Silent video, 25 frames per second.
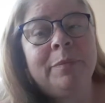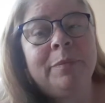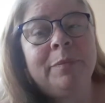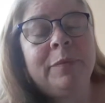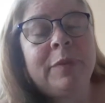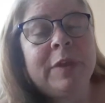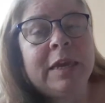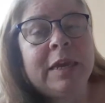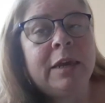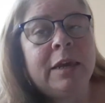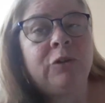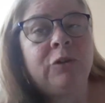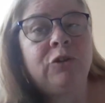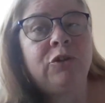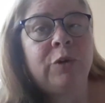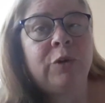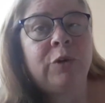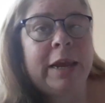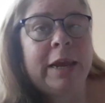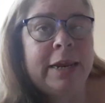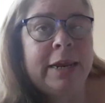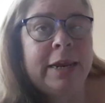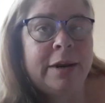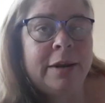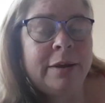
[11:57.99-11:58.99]
The
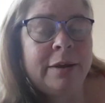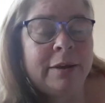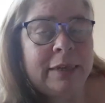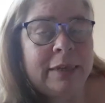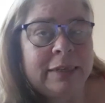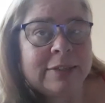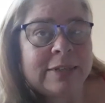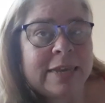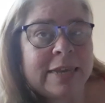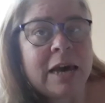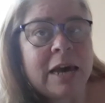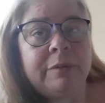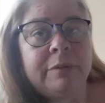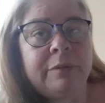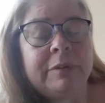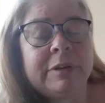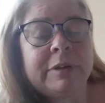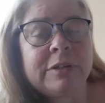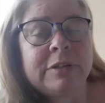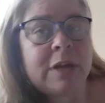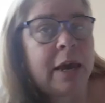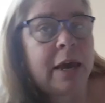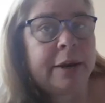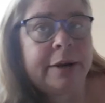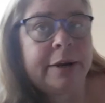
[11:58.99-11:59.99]
drain is out of
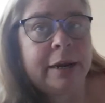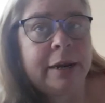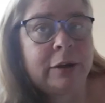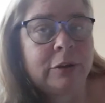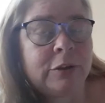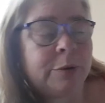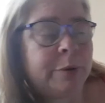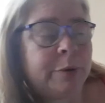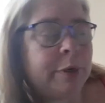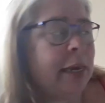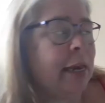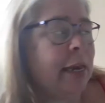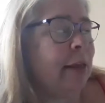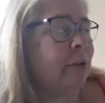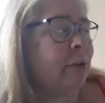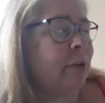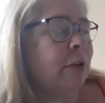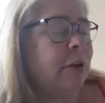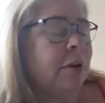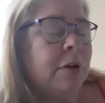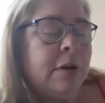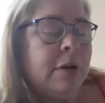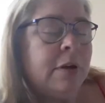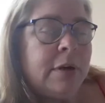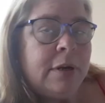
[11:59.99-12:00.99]
his side now, so he has